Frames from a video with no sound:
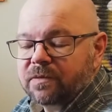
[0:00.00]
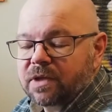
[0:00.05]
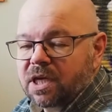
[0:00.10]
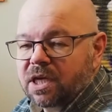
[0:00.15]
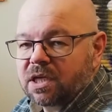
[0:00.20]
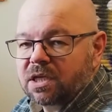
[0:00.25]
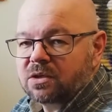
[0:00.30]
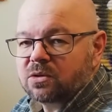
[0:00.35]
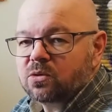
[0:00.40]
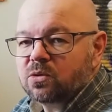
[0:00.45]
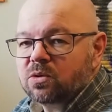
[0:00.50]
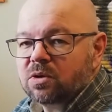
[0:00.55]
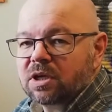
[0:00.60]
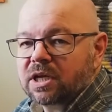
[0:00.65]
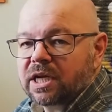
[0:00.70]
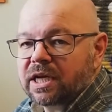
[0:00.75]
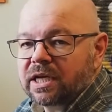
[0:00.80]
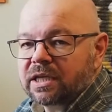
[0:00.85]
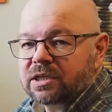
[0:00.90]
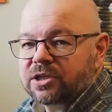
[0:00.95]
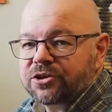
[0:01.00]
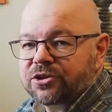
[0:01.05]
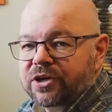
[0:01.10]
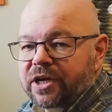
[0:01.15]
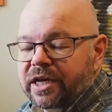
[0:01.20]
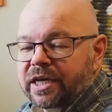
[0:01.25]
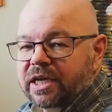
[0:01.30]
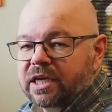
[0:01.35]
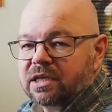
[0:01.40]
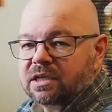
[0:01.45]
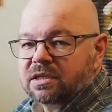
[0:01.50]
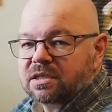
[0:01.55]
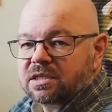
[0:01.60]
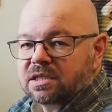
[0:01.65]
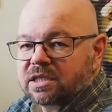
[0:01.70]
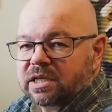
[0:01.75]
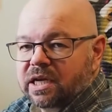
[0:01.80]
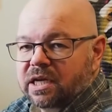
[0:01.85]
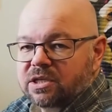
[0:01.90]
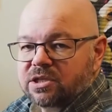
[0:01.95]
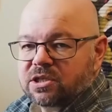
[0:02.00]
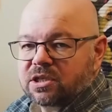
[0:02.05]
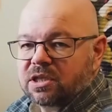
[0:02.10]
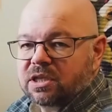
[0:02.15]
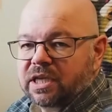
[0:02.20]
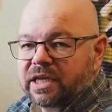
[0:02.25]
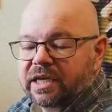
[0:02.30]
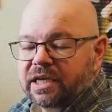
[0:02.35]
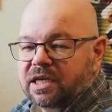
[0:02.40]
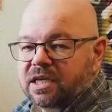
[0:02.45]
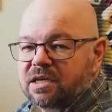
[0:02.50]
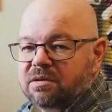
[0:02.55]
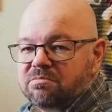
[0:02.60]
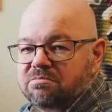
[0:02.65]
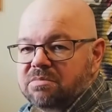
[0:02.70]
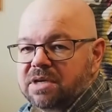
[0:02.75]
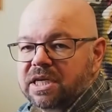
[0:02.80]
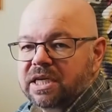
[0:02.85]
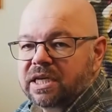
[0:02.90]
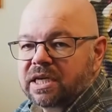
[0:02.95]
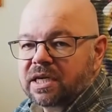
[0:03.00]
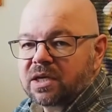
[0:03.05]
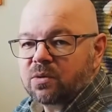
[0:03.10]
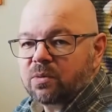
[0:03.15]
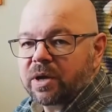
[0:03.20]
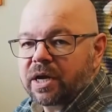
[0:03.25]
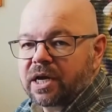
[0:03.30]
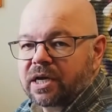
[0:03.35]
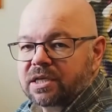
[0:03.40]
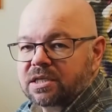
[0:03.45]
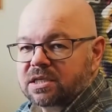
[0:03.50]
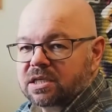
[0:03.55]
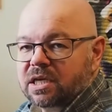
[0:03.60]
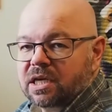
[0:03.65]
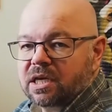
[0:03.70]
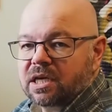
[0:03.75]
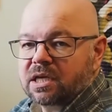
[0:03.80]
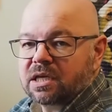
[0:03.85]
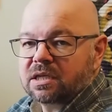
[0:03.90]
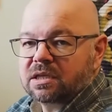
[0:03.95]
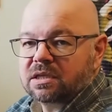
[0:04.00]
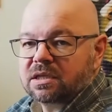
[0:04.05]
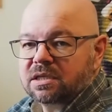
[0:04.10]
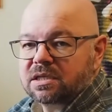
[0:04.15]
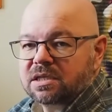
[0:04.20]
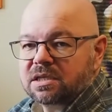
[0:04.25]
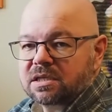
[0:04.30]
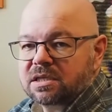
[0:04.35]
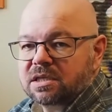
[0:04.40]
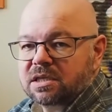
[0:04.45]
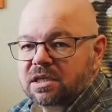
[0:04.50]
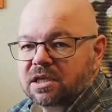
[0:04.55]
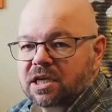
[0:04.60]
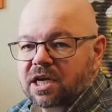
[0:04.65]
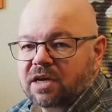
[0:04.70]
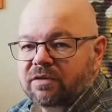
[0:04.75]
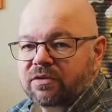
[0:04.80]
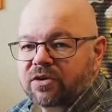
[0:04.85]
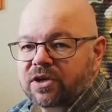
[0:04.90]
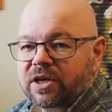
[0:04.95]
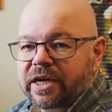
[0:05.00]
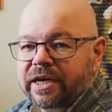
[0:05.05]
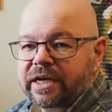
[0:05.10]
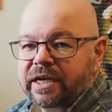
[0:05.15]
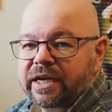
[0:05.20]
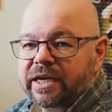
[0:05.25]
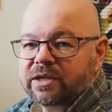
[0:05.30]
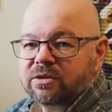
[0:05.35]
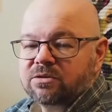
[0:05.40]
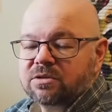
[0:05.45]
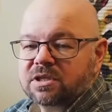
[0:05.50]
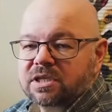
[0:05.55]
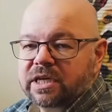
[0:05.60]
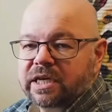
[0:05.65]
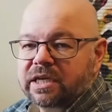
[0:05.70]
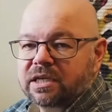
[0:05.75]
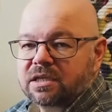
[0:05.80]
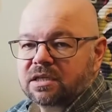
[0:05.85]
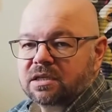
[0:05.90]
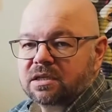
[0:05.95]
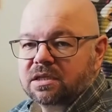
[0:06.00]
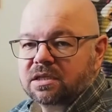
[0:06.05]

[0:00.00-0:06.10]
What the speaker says: And in Google Calendar, I can schedule a meeting where I say, this is the cover I'd like to set.